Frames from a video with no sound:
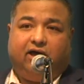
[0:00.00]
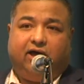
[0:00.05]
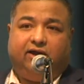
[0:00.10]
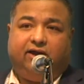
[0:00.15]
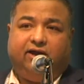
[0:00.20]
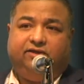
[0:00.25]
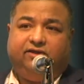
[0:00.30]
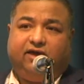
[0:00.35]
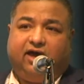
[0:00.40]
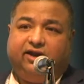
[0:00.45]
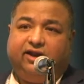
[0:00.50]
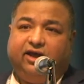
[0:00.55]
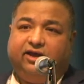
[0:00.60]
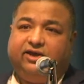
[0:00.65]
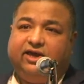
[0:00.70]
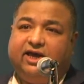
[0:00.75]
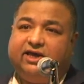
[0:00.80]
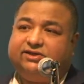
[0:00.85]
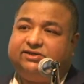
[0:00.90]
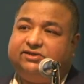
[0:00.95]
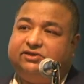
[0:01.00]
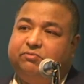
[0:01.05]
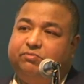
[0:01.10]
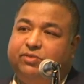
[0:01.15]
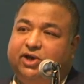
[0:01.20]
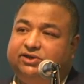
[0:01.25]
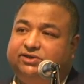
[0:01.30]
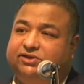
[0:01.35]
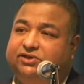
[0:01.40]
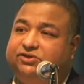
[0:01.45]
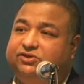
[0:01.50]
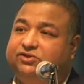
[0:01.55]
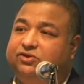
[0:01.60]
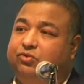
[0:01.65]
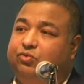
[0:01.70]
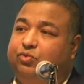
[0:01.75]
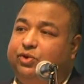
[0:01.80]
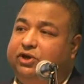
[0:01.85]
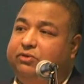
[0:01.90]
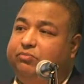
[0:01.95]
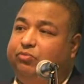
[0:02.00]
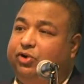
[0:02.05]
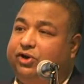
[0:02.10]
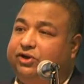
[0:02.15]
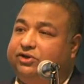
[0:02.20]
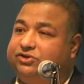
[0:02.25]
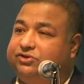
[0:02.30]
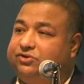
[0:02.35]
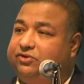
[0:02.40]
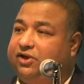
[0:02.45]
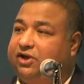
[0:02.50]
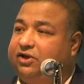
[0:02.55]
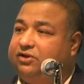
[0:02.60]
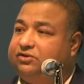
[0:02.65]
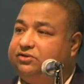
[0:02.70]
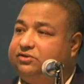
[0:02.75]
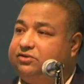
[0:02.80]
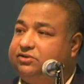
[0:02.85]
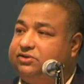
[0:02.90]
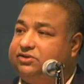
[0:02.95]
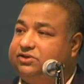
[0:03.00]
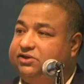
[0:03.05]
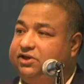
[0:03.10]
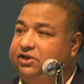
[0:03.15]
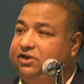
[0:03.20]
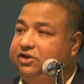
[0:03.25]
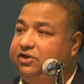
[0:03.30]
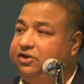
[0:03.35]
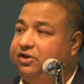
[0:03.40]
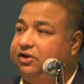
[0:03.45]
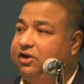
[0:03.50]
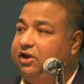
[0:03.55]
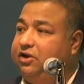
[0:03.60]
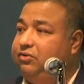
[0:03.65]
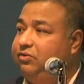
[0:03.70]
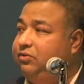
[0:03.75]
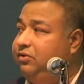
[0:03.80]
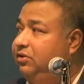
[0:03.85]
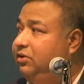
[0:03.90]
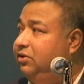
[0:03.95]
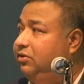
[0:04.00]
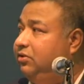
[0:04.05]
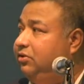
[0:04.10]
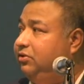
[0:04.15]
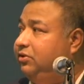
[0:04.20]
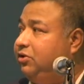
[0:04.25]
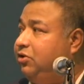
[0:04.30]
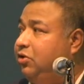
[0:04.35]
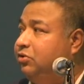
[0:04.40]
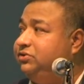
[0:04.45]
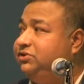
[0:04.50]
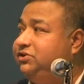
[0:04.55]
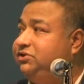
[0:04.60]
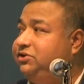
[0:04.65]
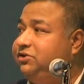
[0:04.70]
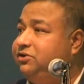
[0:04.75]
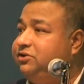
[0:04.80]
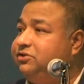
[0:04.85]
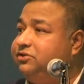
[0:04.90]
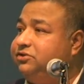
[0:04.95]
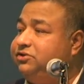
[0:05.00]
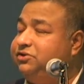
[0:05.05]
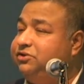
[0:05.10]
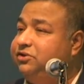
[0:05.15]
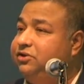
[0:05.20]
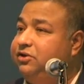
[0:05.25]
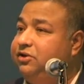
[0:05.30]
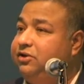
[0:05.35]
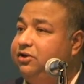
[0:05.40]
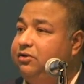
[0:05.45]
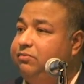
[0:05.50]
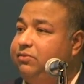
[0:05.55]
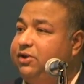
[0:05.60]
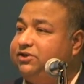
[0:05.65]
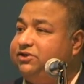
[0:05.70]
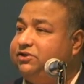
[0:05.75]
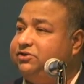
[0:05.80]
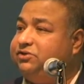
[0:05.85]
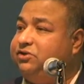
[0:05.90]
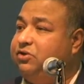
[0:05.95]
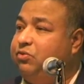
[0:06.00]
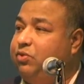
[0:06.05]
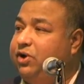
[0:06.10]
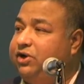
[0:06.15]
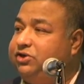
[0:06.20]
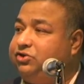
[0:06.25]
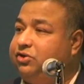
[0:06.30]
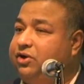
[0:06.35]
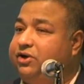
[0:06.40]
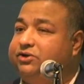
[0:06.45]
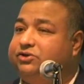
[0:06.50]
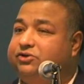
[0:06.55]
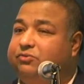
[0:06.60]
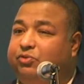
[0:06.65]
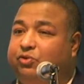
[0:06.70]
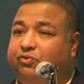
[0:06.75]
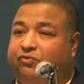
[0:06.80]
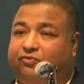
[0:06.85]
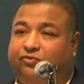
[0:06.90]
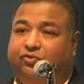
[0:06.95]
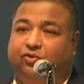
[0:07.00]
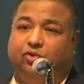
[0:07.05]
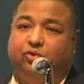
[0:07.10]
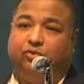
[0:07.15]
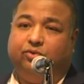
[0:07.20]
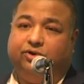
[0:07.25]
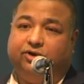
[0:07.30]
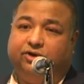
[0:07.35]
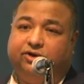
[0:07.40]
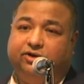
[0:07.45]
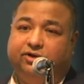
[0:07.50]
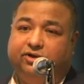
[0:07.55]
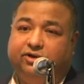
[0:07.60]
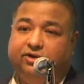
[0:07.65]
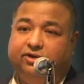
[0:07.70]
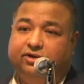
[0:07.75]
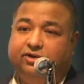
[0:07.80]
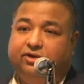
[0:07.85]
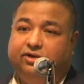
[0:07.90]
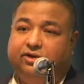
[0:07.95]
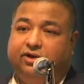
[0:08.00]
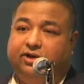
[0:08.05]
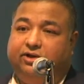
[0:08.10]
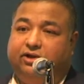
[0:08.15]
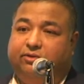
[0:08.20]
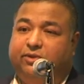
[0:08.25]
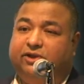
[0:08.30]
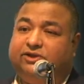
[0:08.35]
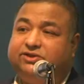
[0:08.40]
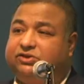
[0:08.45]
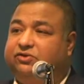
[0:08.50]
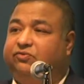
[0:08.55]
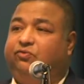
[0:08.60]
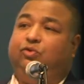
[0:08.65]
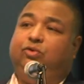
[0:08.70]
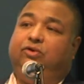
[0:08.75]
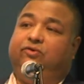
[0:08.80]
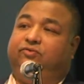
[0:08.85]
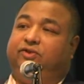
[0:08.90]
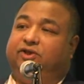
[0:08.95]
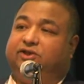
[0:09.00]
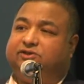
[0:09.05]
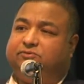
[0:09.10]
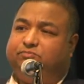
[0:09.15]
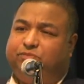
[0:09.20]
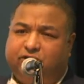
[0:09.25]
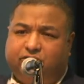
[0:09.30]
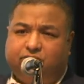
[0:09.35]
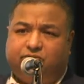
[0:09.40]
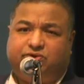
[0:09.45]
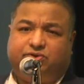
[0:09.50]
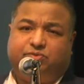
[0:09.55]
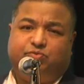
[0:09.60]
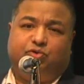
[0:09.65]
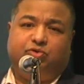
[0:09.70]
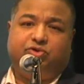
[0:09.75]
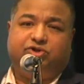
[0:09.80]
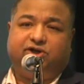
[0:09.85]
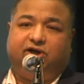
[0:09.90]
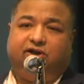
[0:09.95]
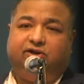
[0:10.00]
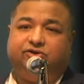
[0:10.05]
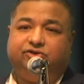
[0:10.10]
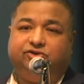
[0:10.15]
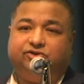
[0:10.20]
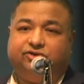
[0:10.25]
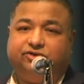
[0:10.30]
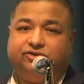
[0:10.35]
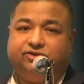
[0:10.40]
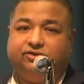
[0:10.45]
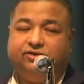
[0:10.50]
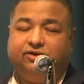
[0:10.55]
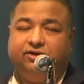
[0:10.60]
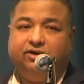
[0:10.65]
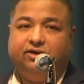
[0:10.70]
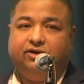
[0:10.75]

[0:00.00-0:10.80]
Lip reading: And I guess the message that we bring to that scene and the constant message that we're trying to put forward in the midst of all of this, big or small challenges,